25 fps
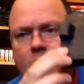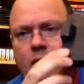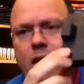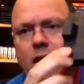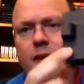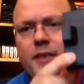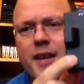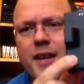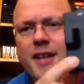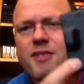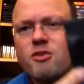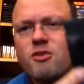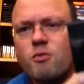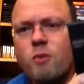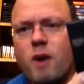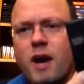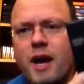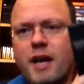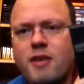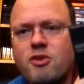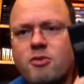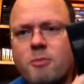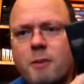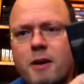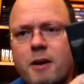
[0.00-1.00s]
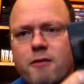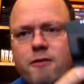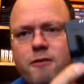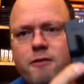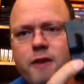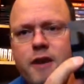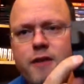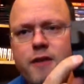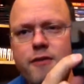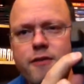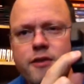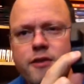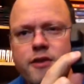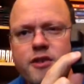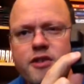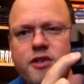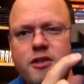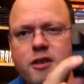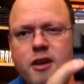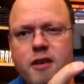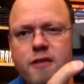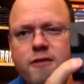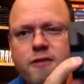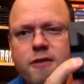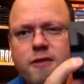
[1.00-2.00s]
and that's why it's my favorite,
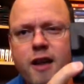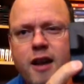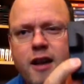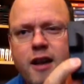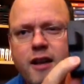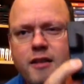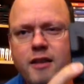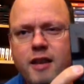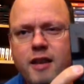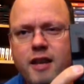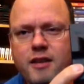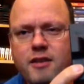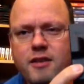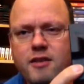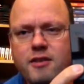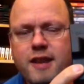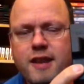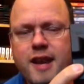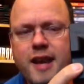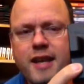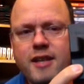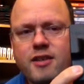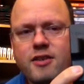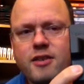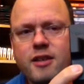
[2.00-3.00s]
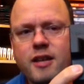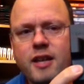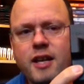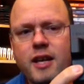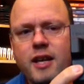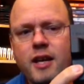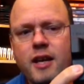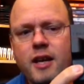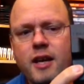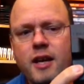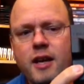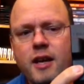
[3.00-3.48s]
stuff like this actually